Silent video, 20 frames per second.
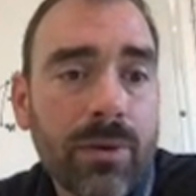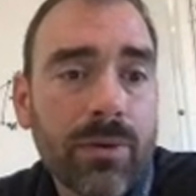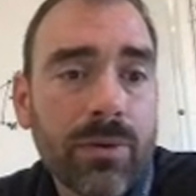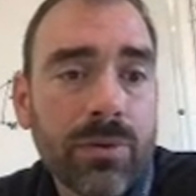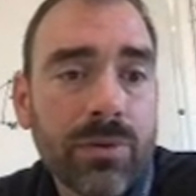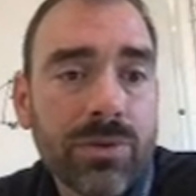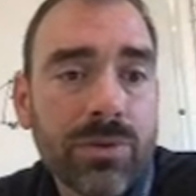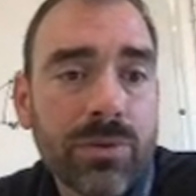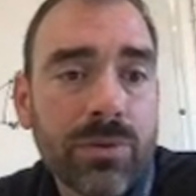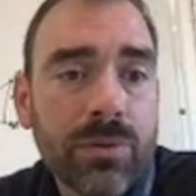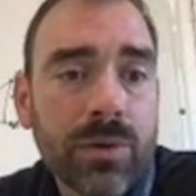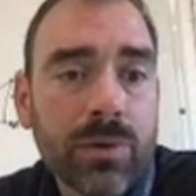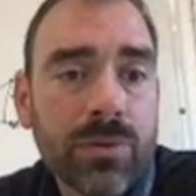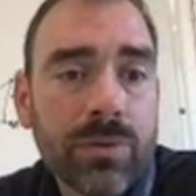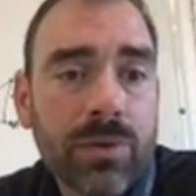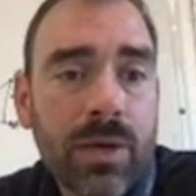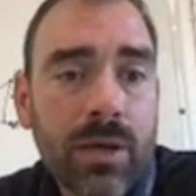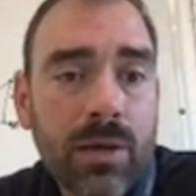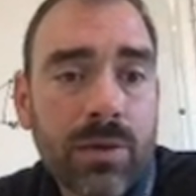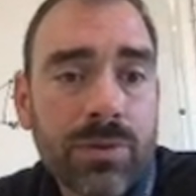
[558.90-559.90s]
going
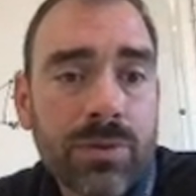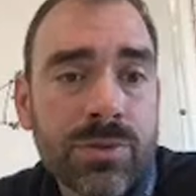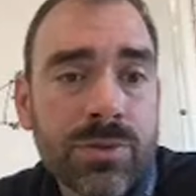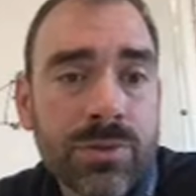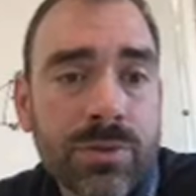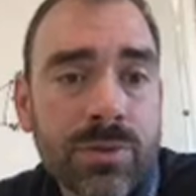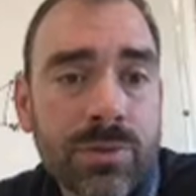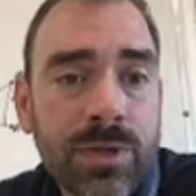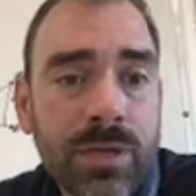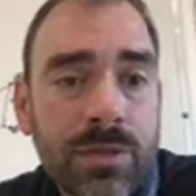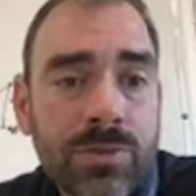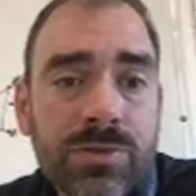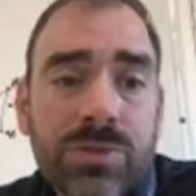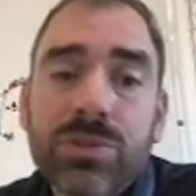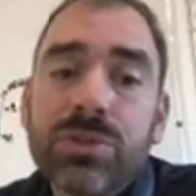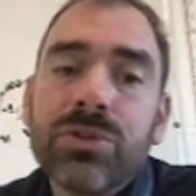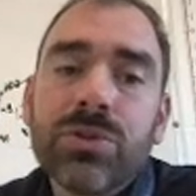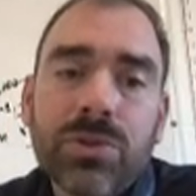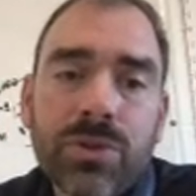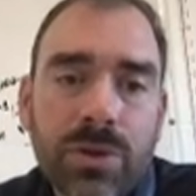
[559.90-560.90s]
$200.
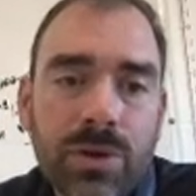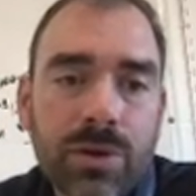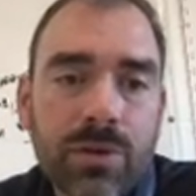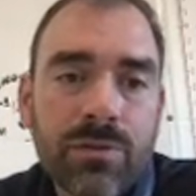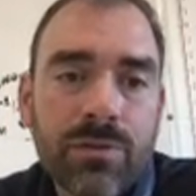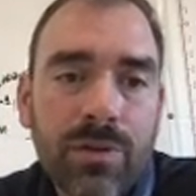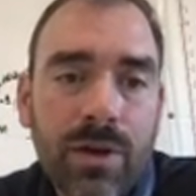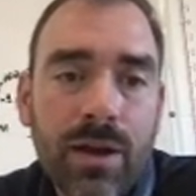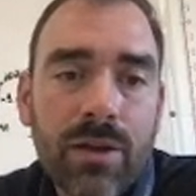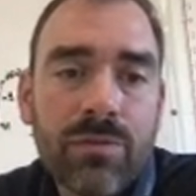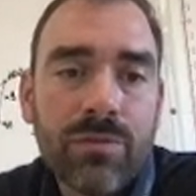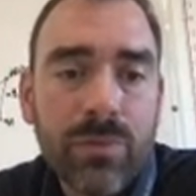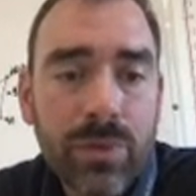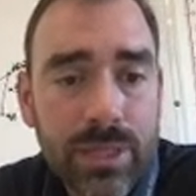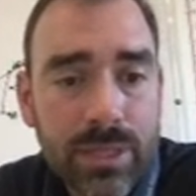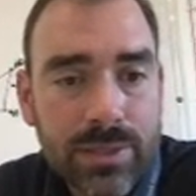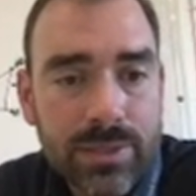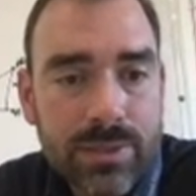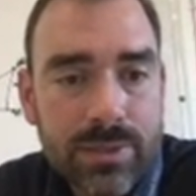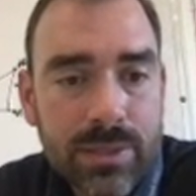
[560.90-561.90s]
It took her 5
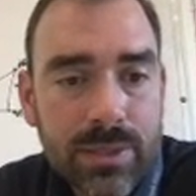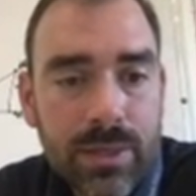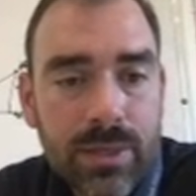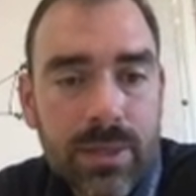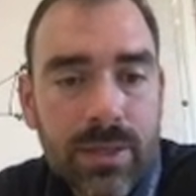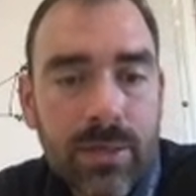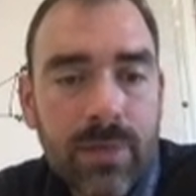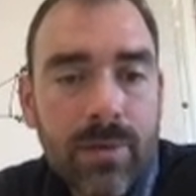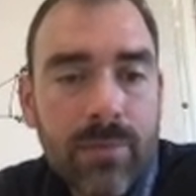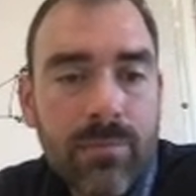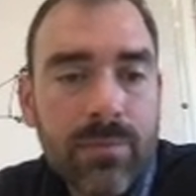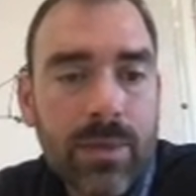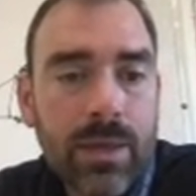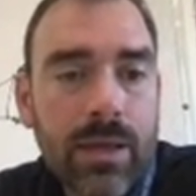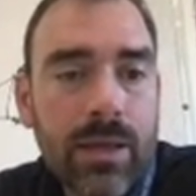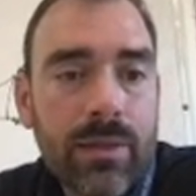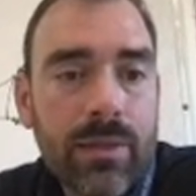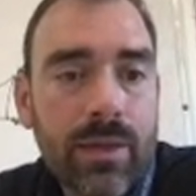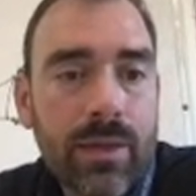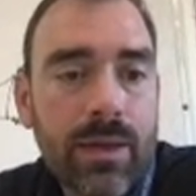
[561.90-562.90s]
weeks.
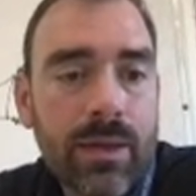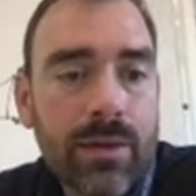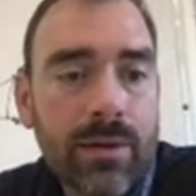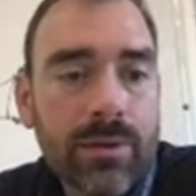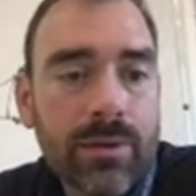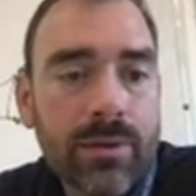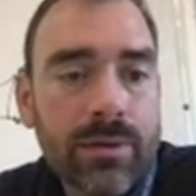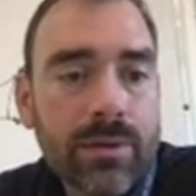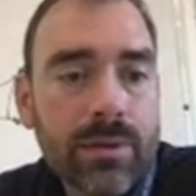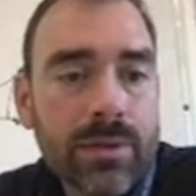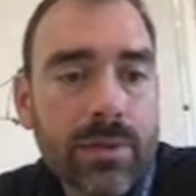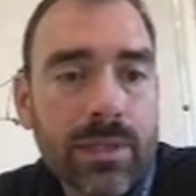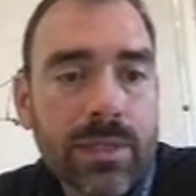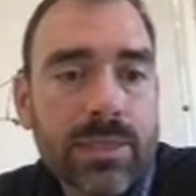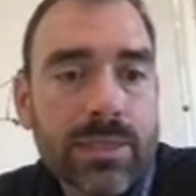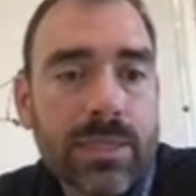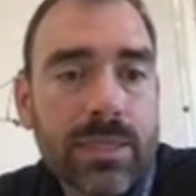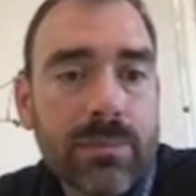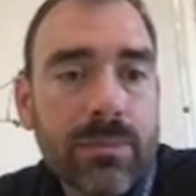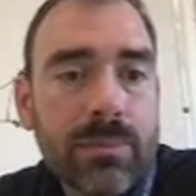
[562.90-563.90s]
And then
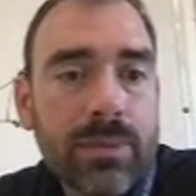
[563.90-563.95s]
let's see,